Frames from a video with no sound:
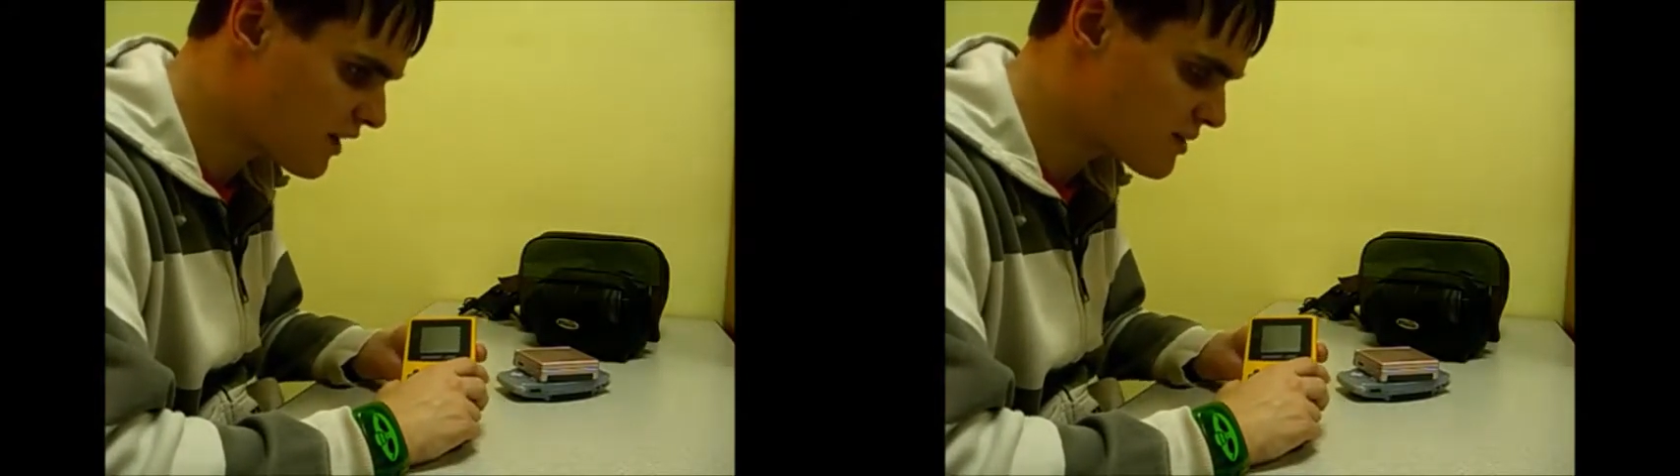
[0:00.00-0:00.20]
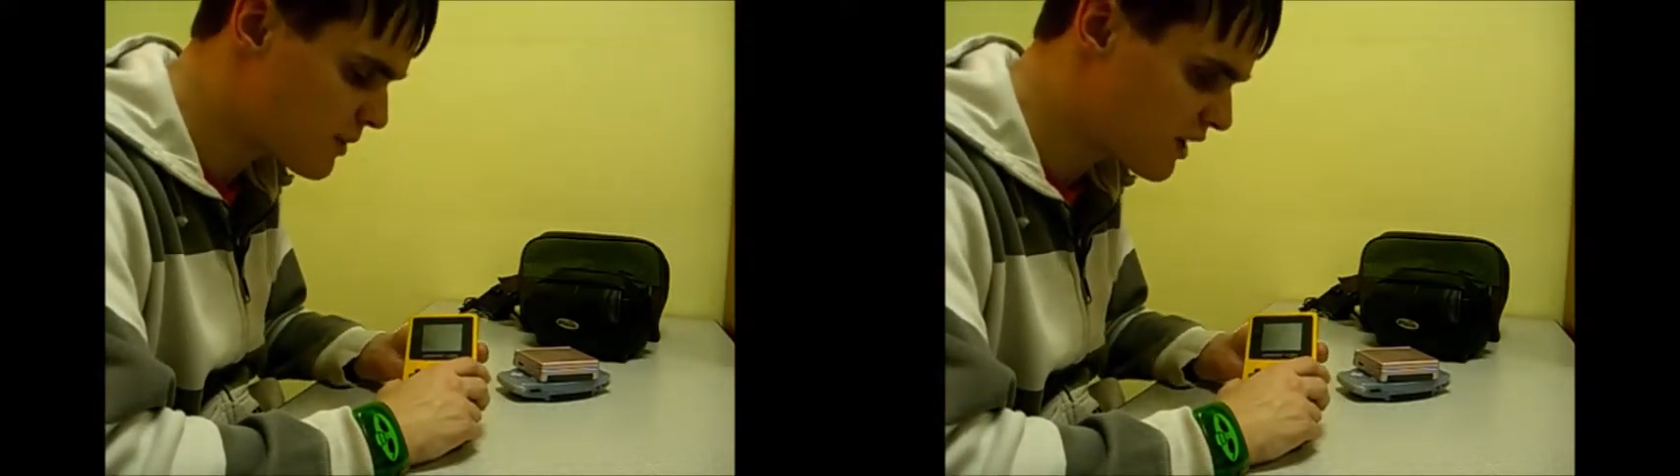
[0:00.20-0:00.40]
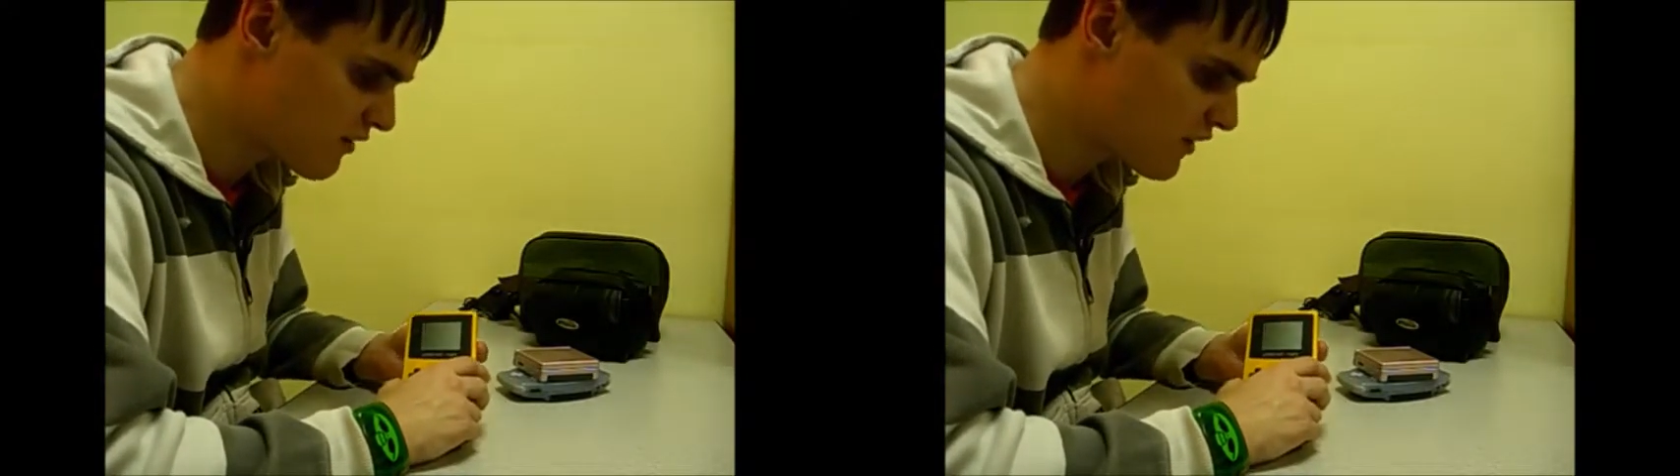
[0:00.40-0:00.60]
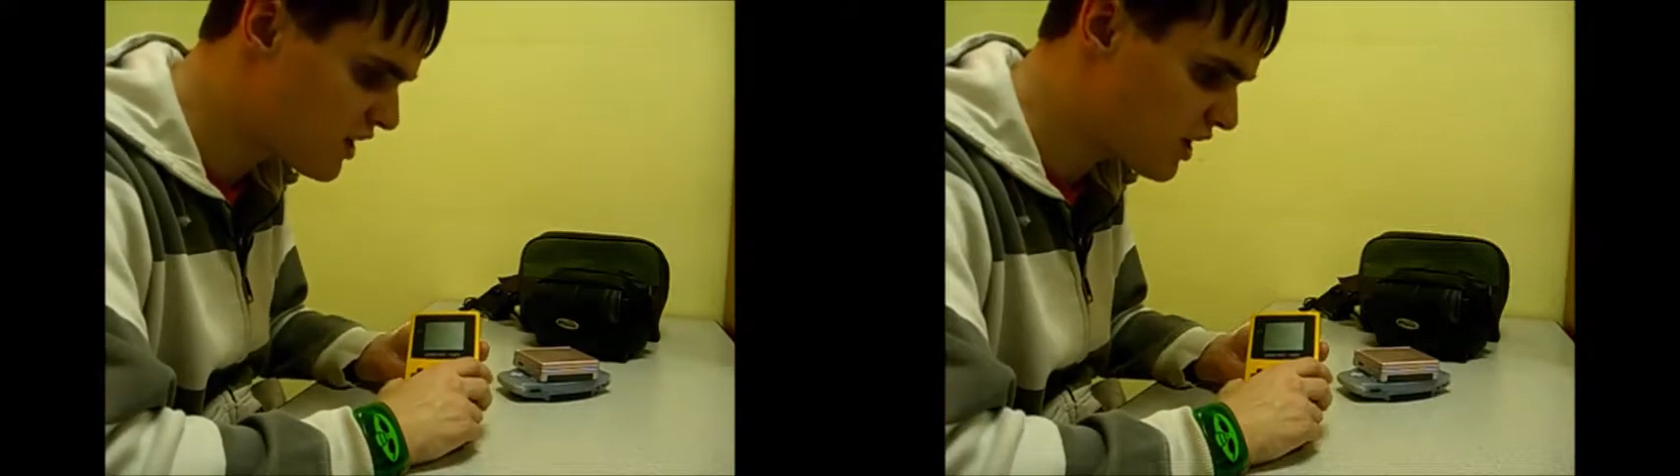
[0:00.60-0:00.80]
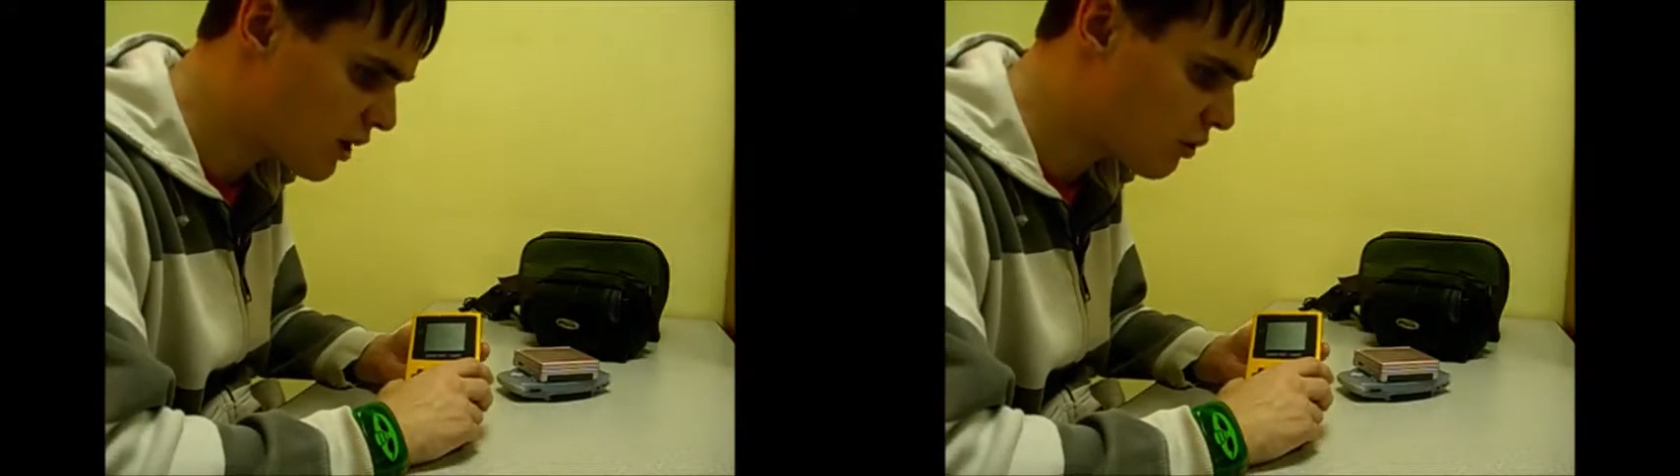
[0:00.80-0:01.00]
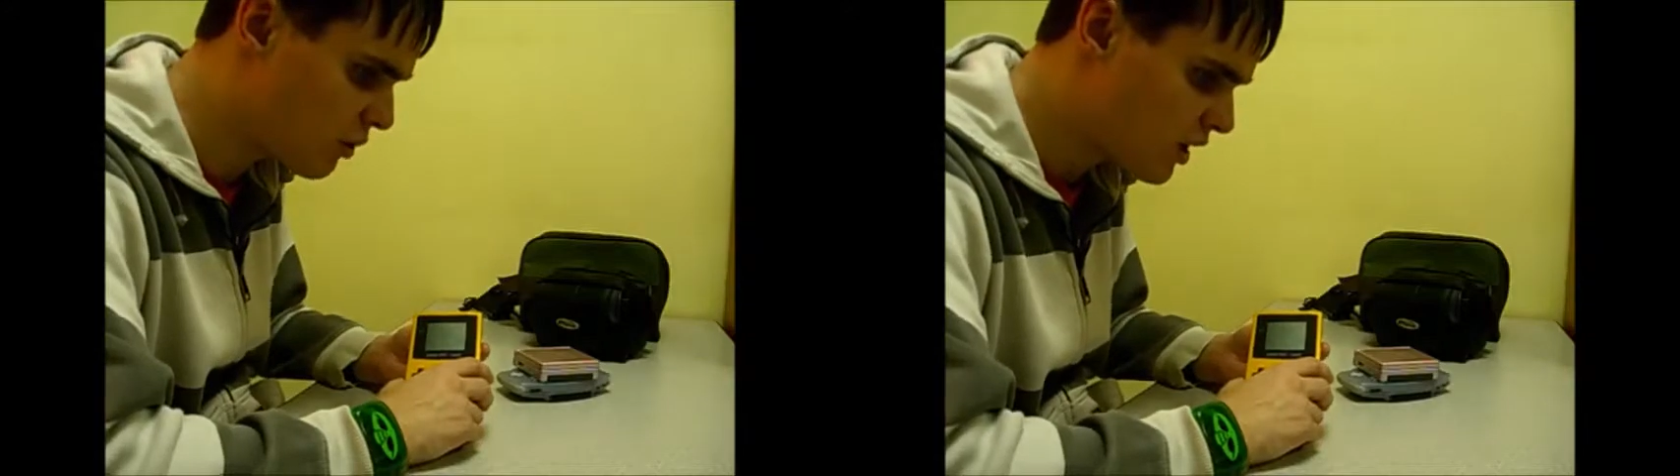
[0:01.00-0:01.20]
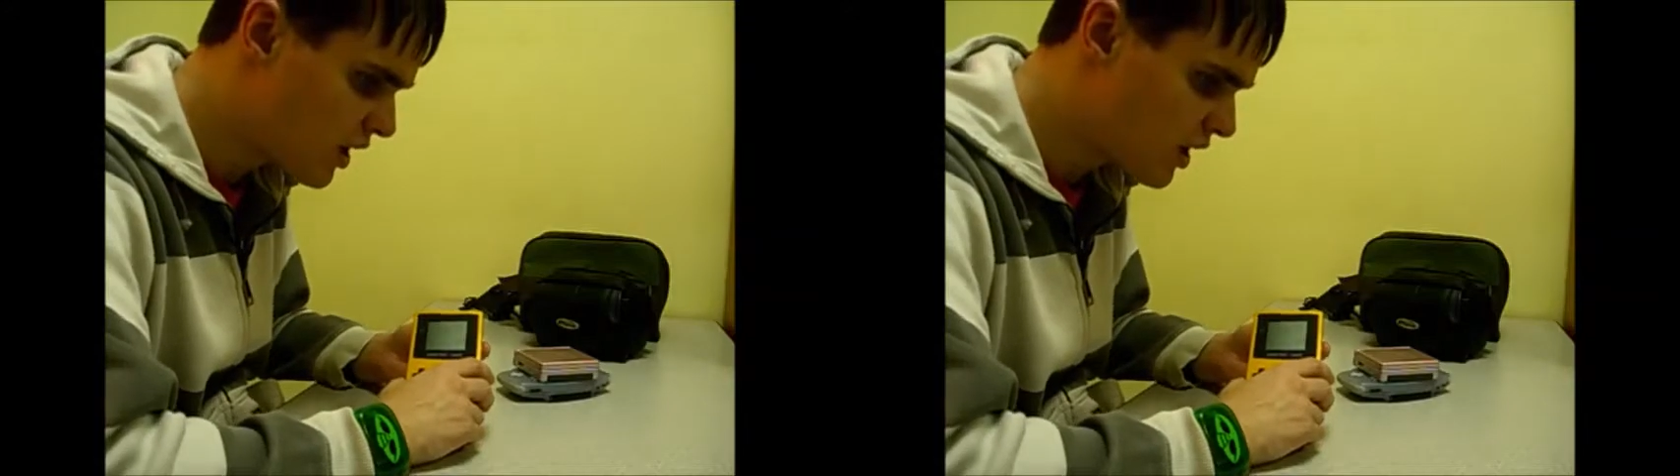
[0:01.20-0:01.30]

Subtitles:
has made a video